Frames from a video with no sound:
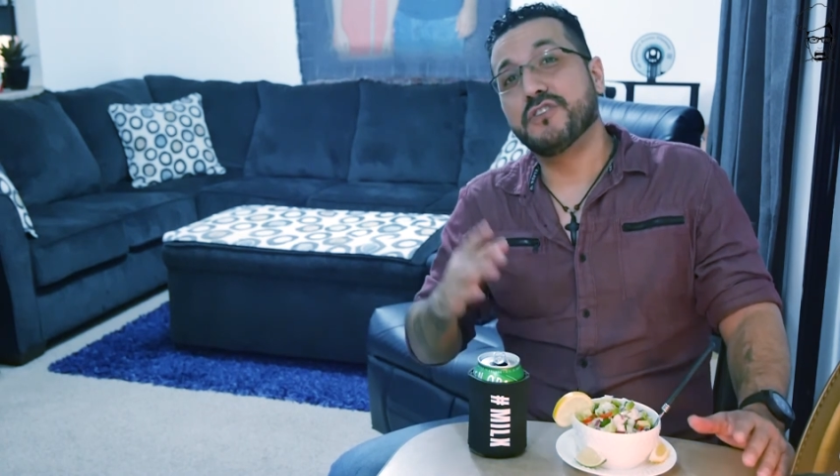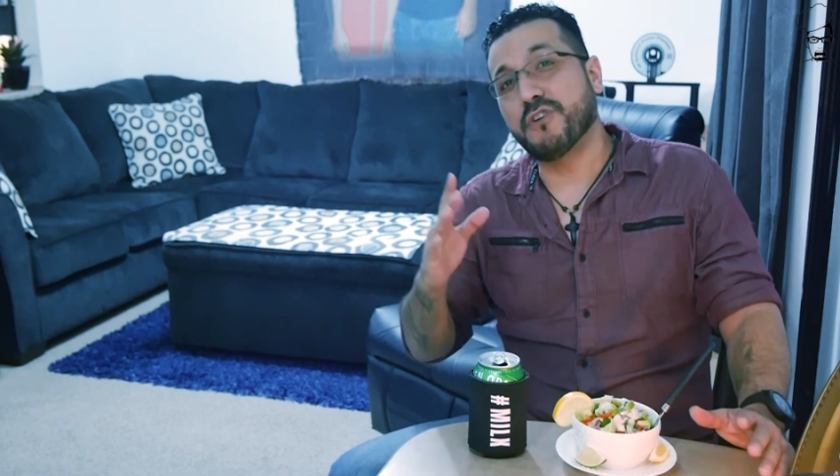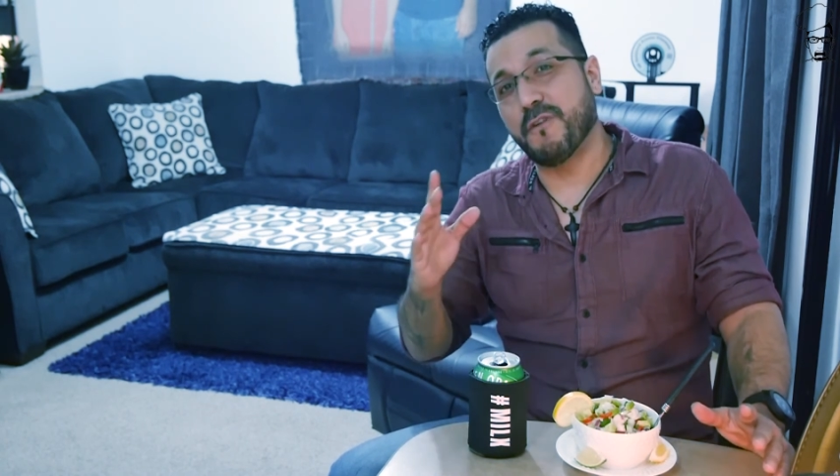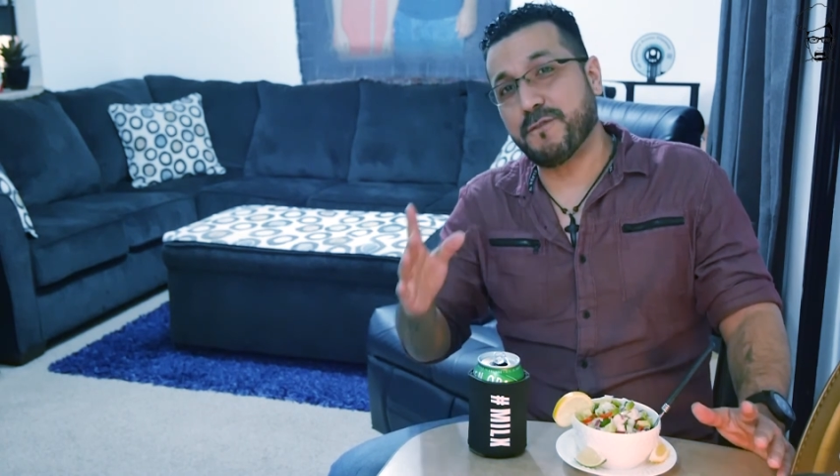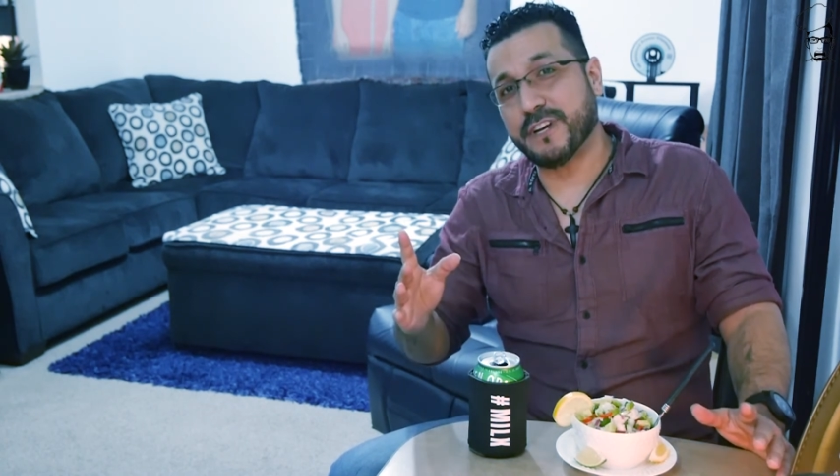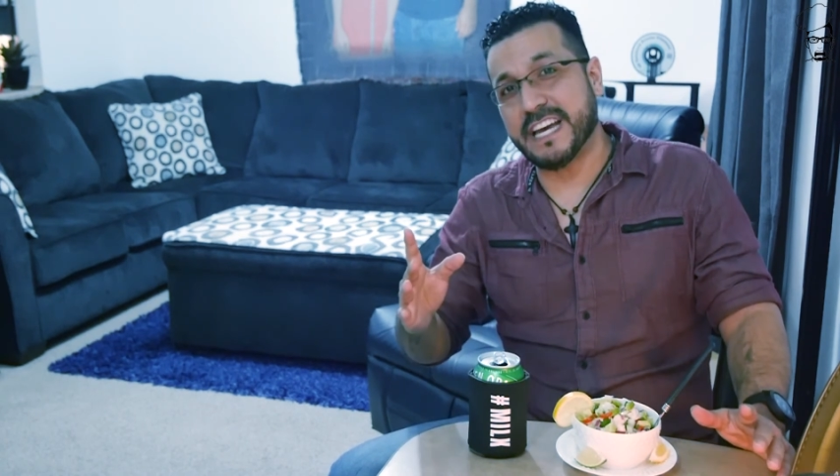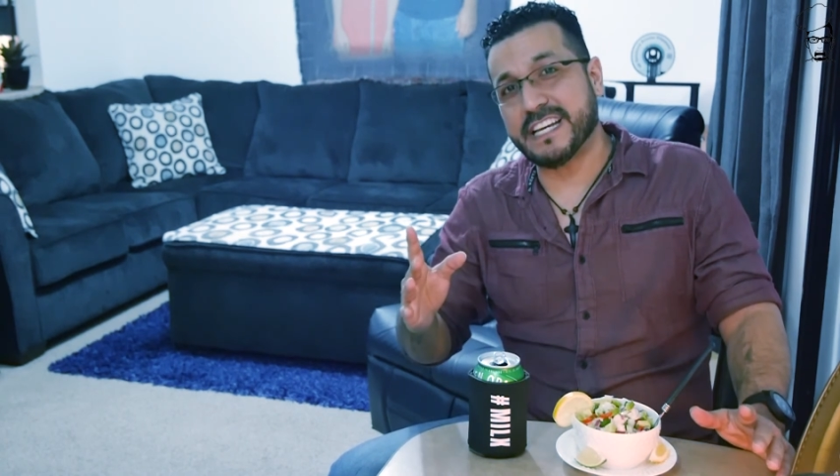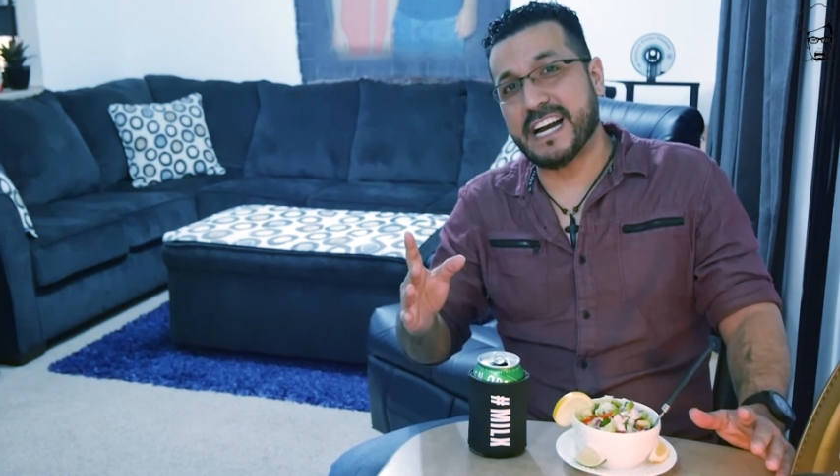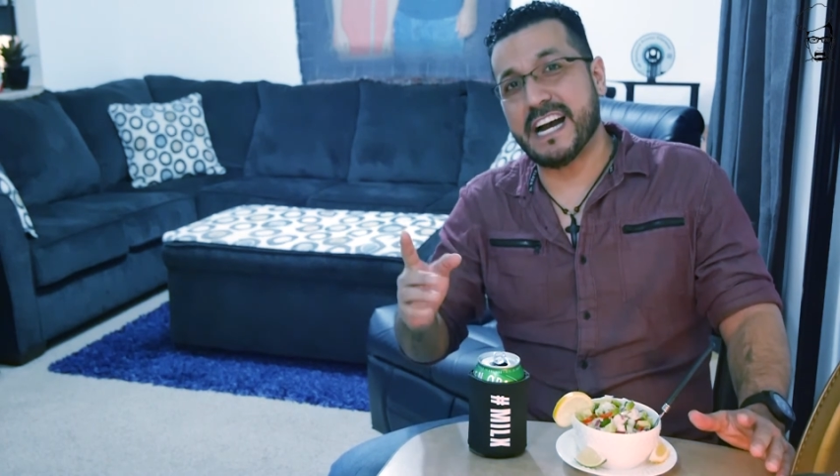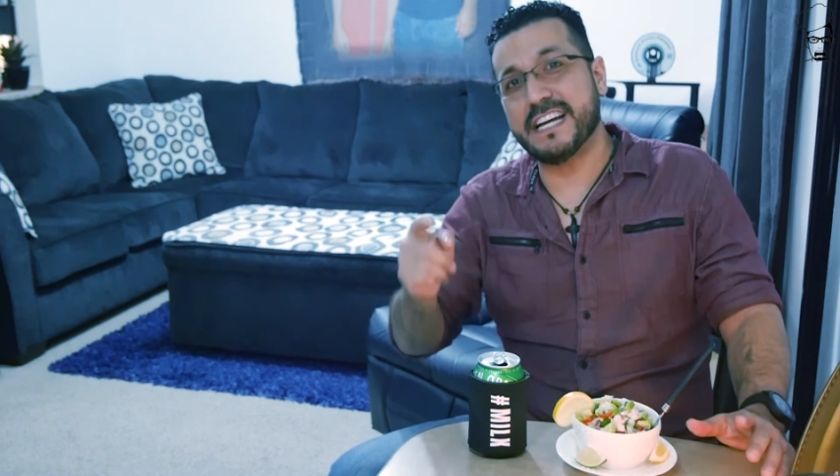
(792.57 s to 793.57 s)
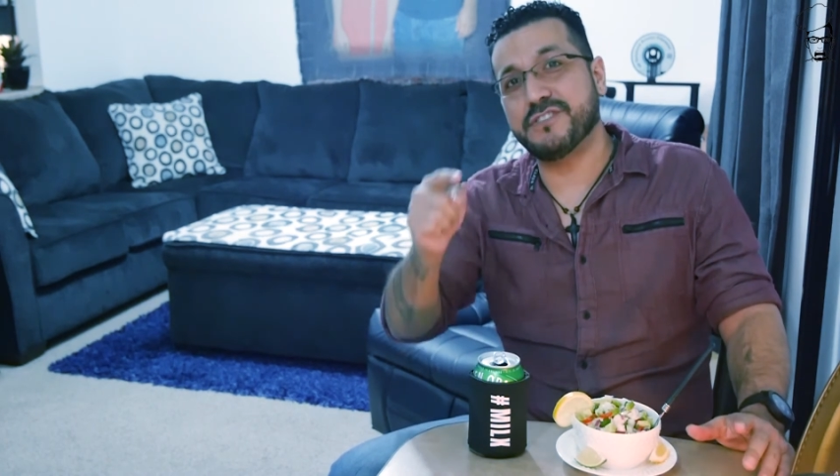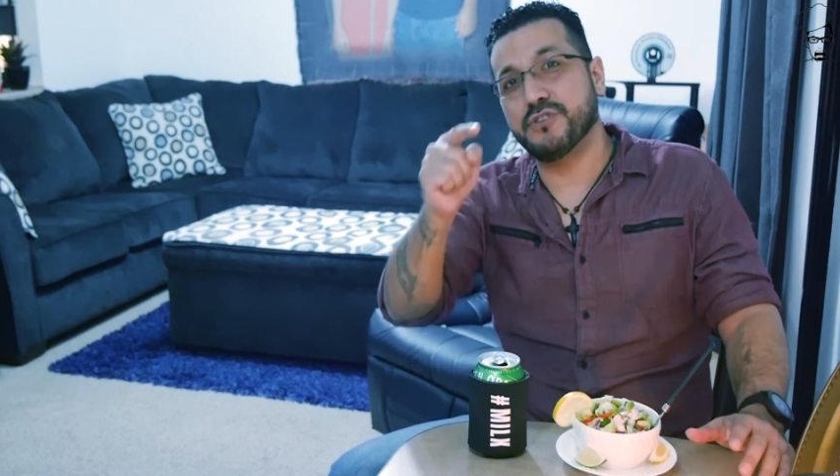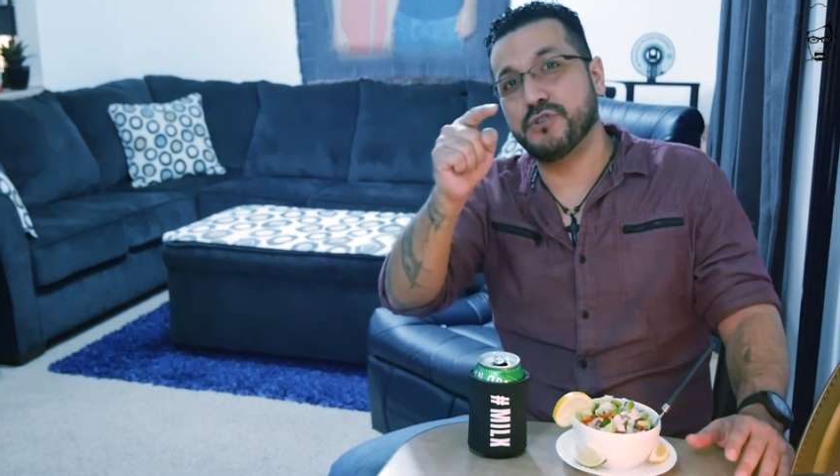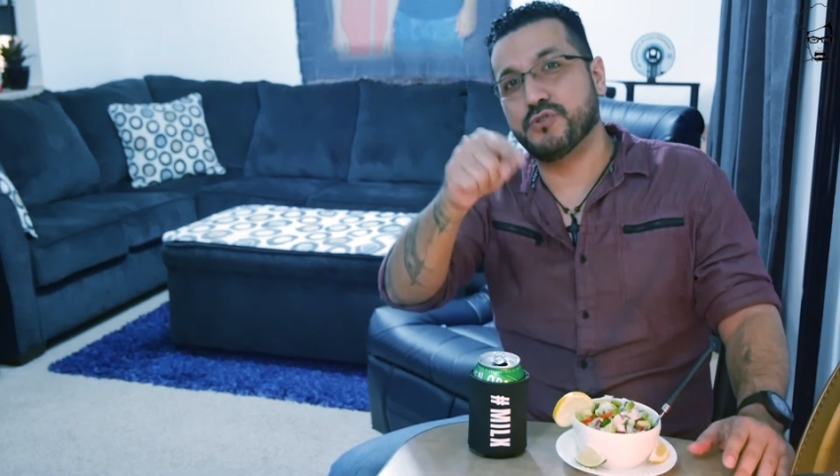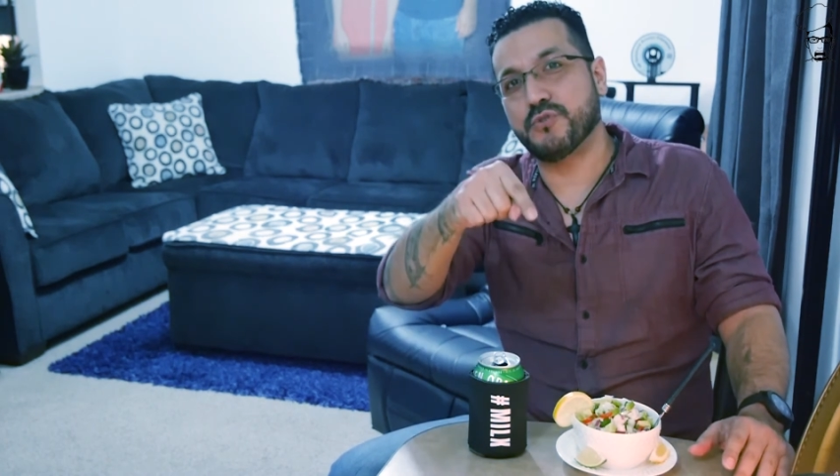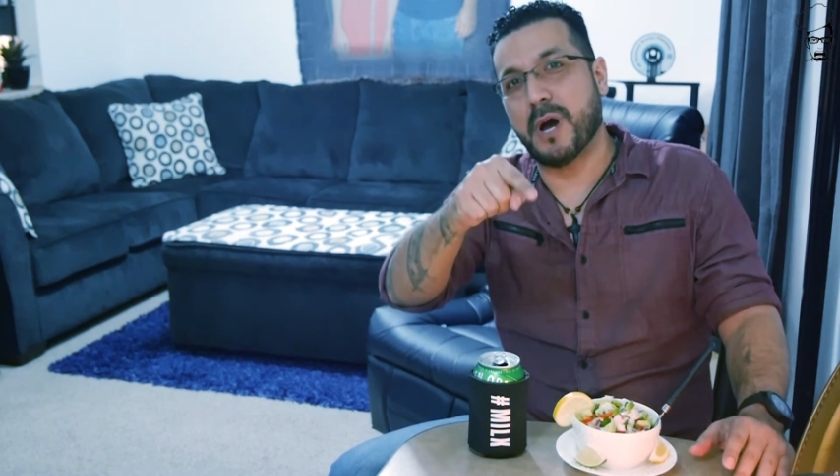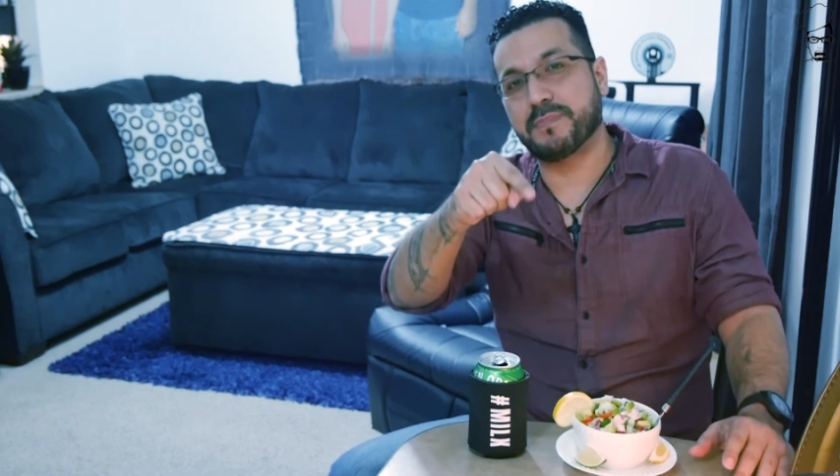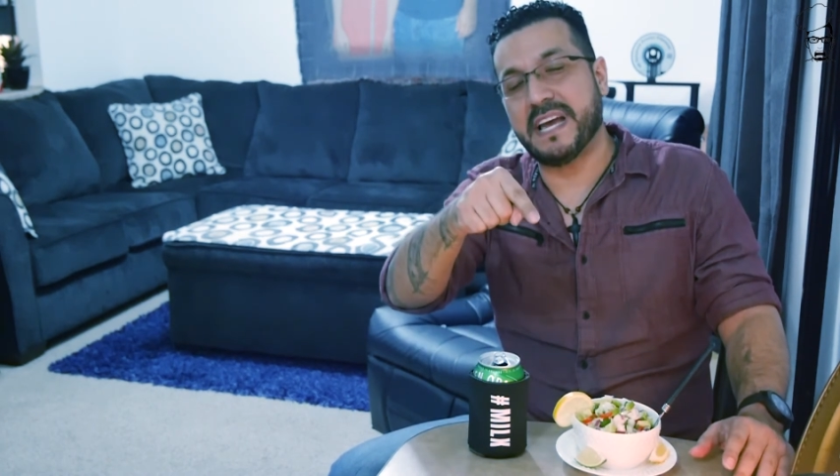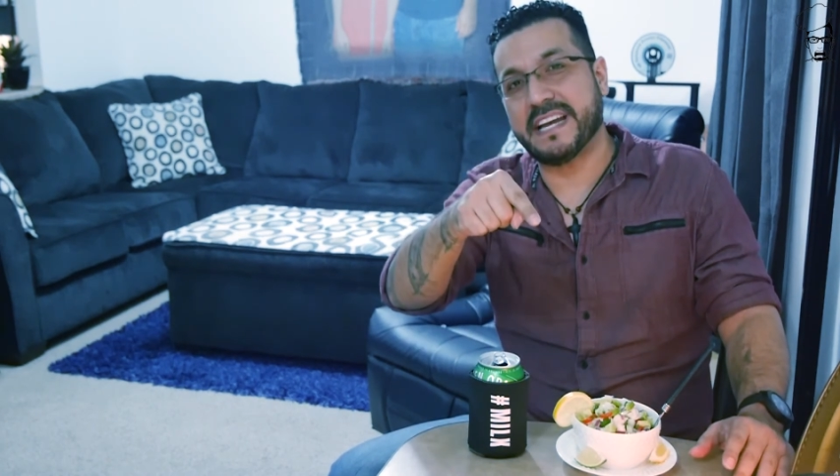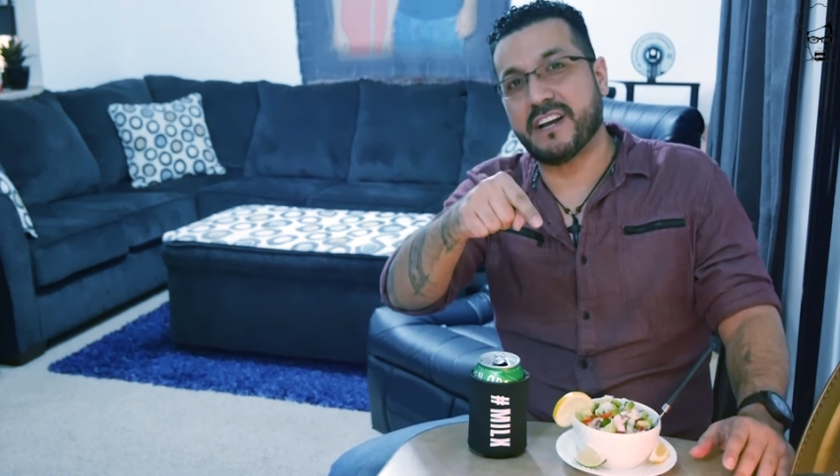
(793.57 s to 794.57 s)
Don't forget, guys,
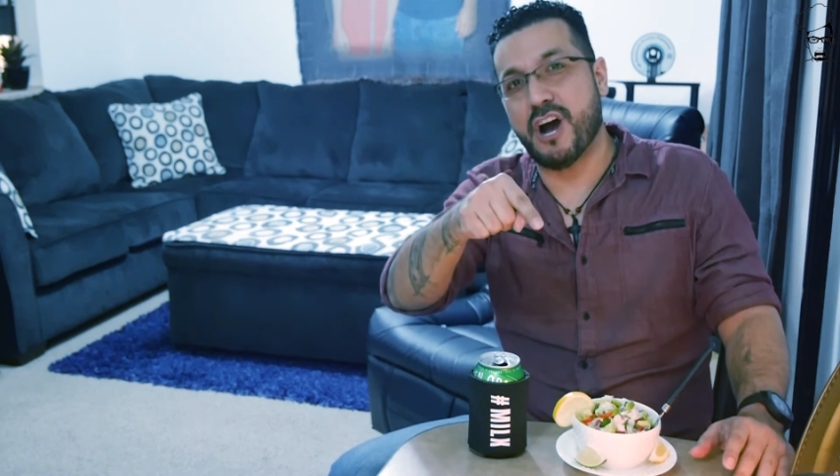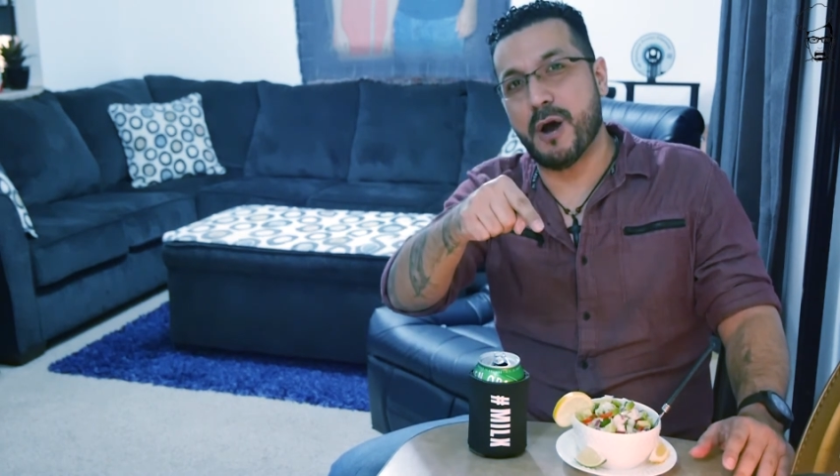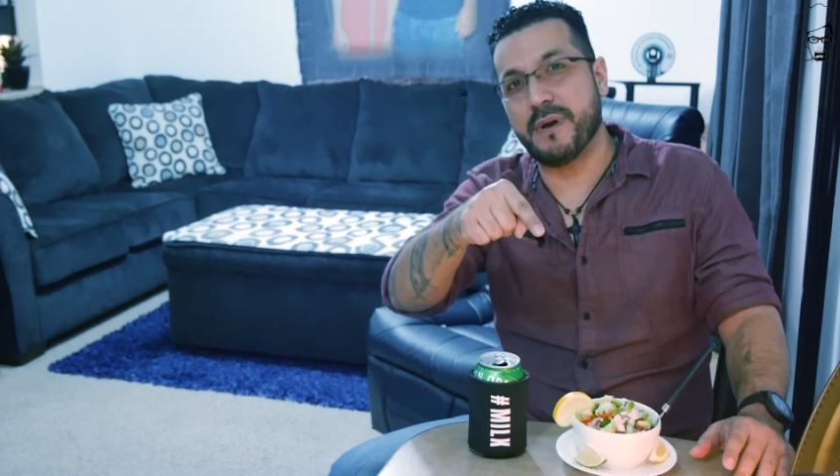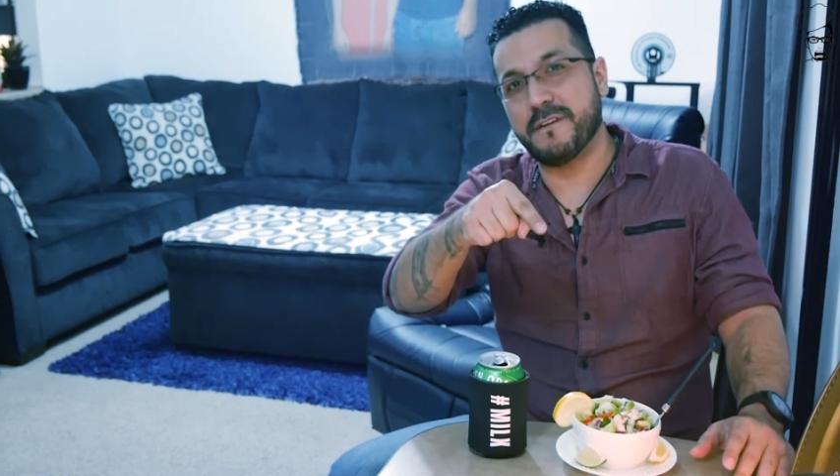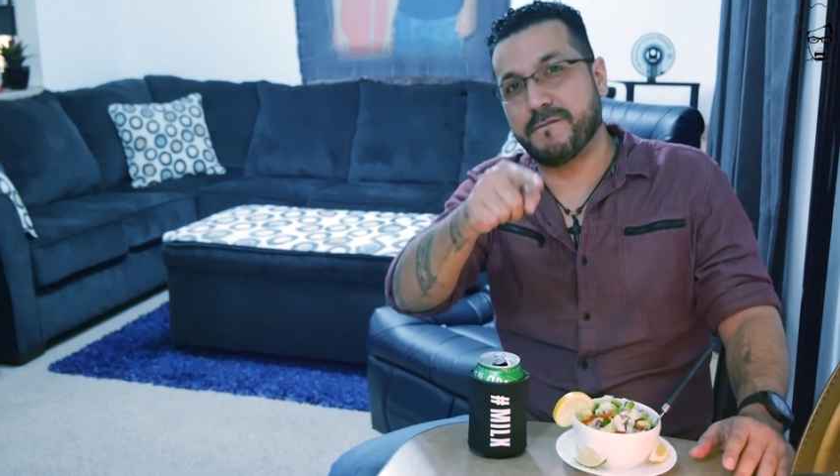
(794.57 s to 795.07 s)
drop that comment